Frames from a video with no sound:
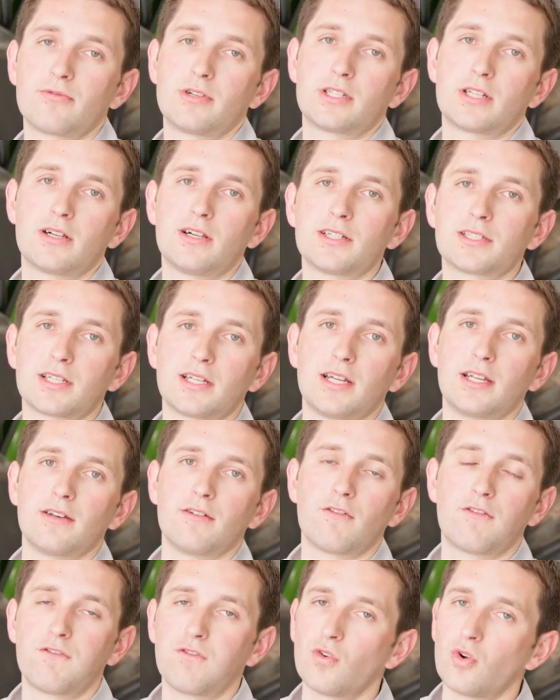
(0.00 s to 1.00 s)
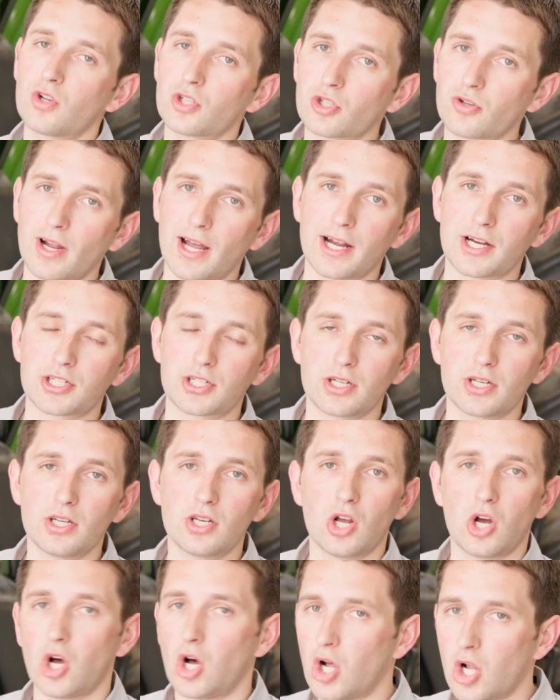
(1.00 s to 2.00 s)
results in full
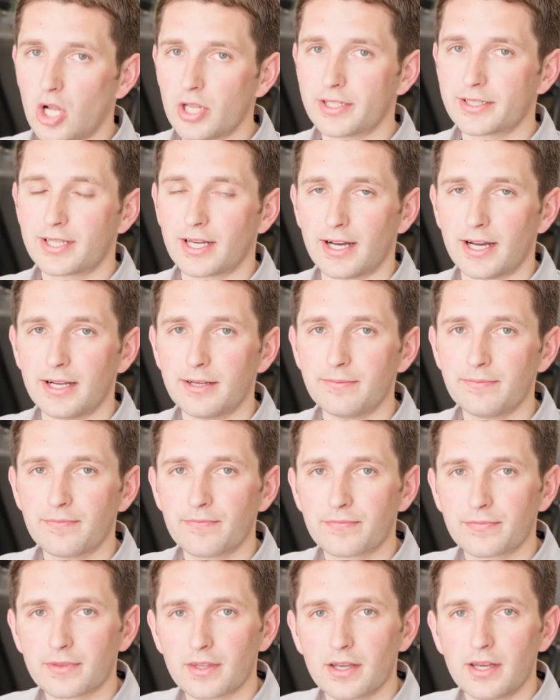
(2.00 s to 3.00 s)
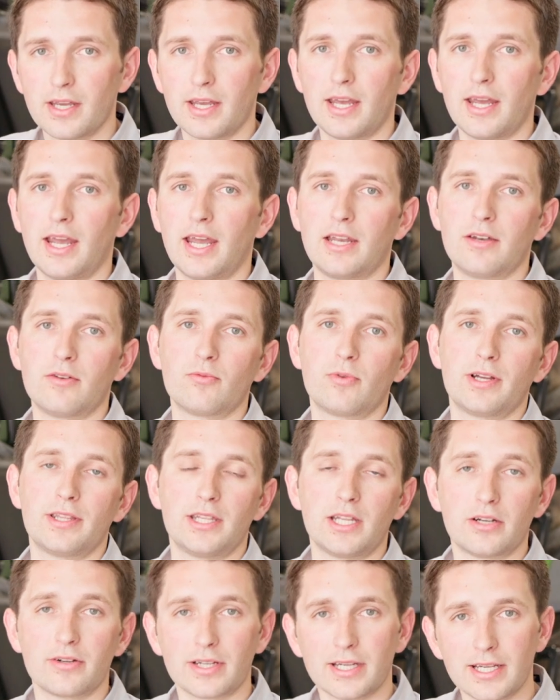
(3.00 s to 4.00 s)
traction all the time, and
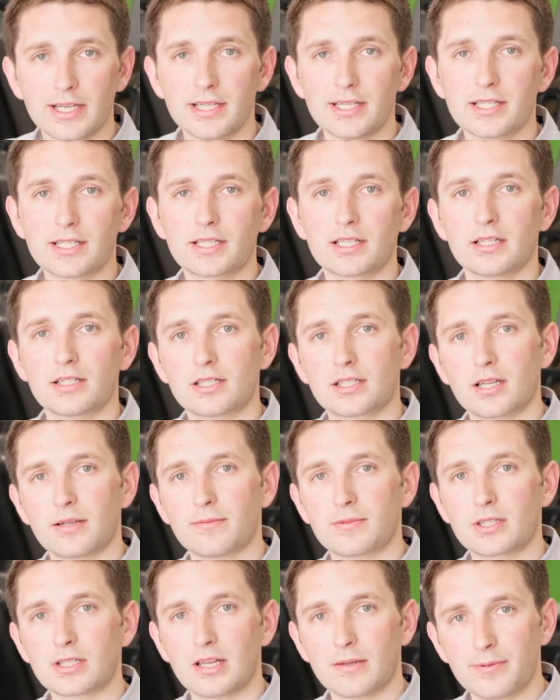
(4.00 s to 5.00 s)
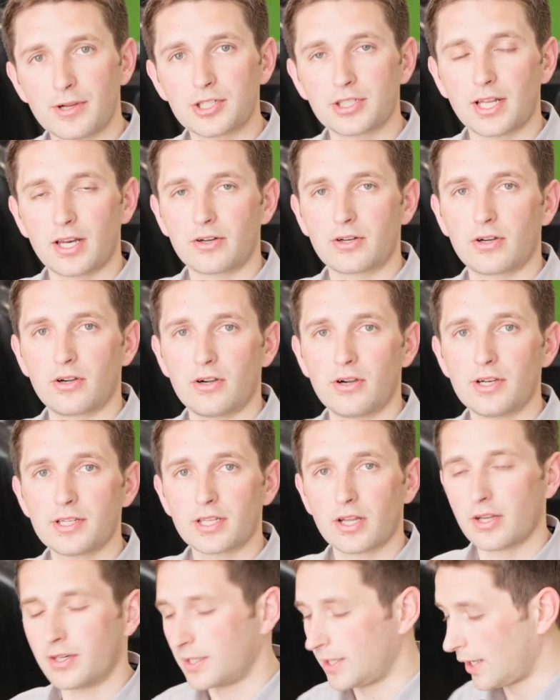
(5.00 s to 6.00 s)
when there is some slippage that
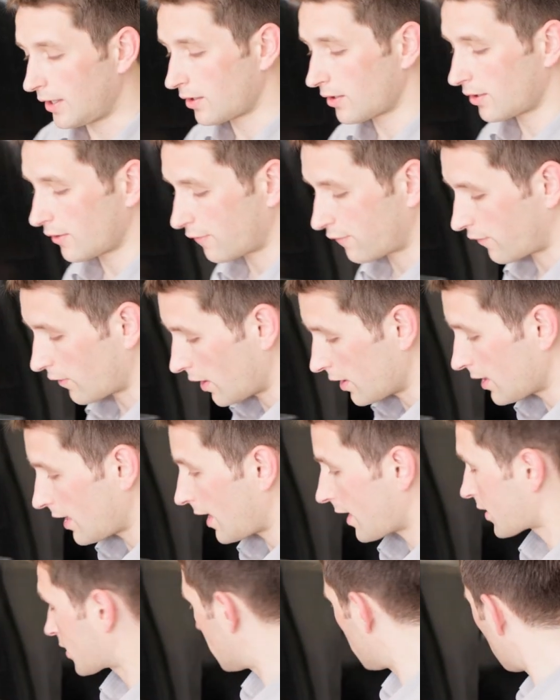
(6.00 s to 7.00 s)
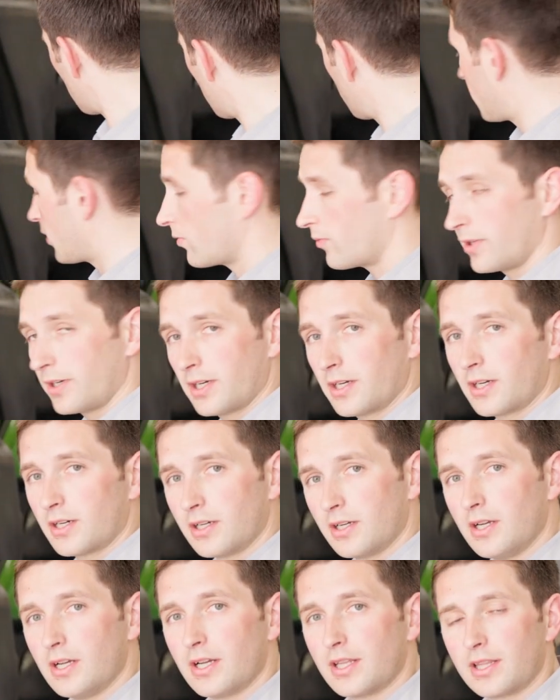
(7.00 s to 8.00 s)
occurs on either the front axle or the rear,
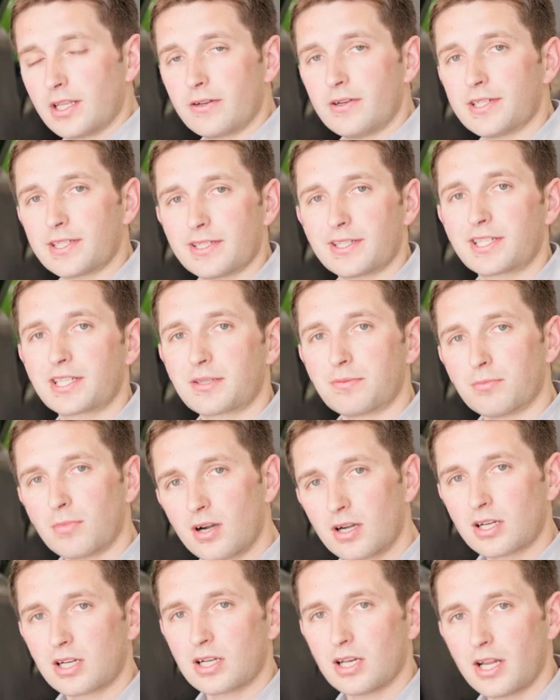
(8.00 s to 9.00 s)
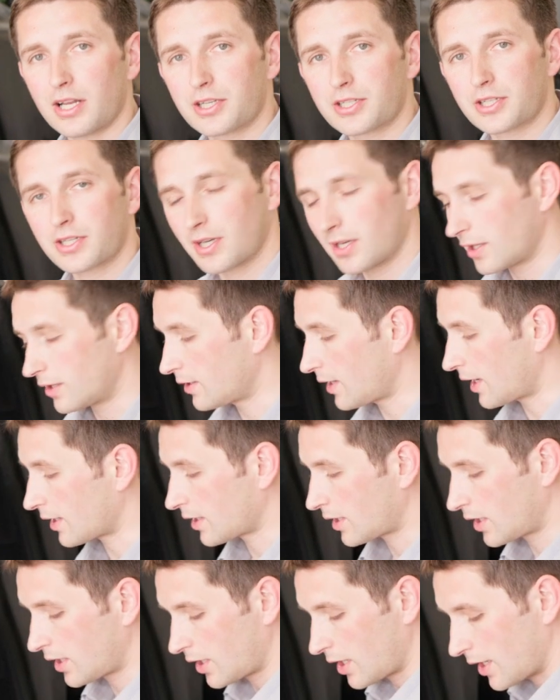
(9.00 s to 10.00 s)
there is a smart clutch that